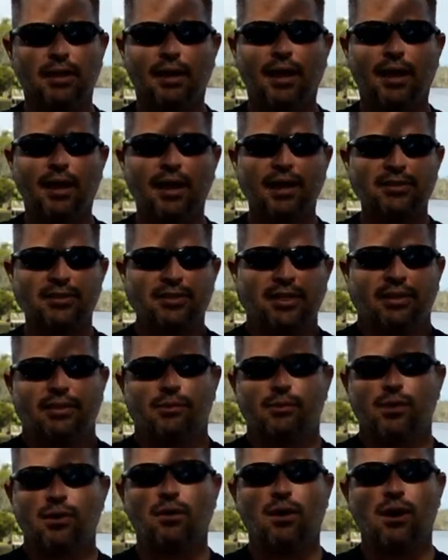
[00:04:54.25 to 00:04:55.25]
And the
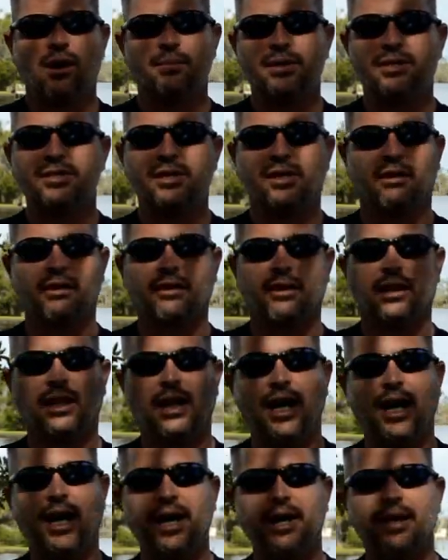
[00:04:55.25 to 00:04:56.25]
requirements aren't a
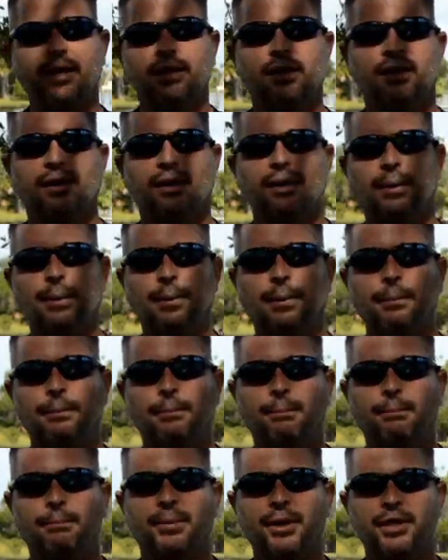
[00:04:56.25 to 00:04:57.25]
lot,
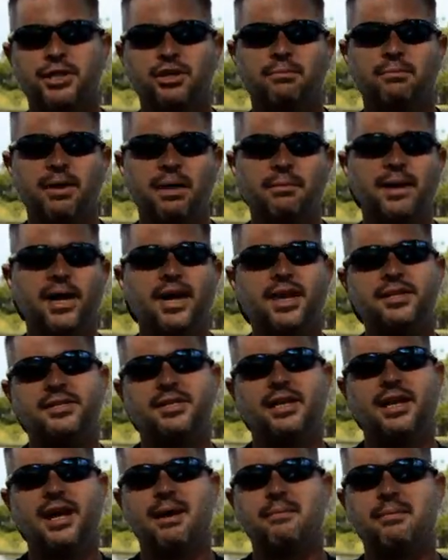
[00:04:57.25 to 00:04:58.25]
but you'd be amazed
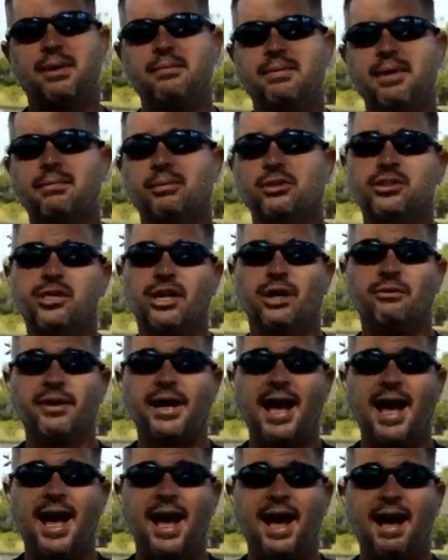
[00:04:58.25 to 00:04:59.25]
at how many people don't
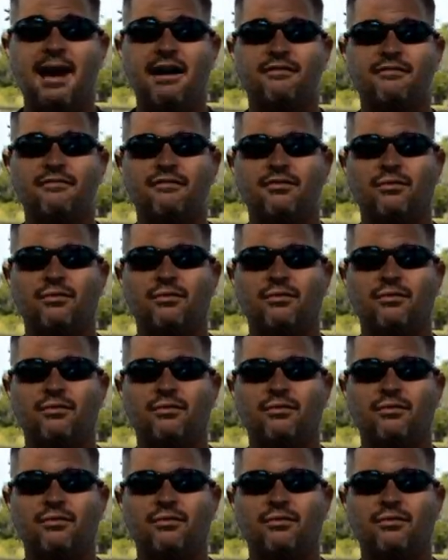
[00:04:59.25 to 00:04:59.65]
have